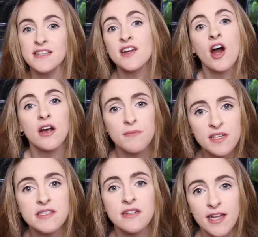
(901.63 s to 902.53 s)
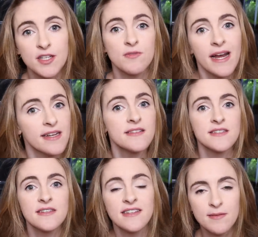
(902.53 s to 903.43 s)
but it's a harmless
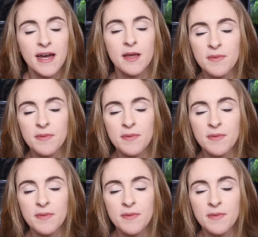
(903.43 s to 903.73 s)
collectoritis, in my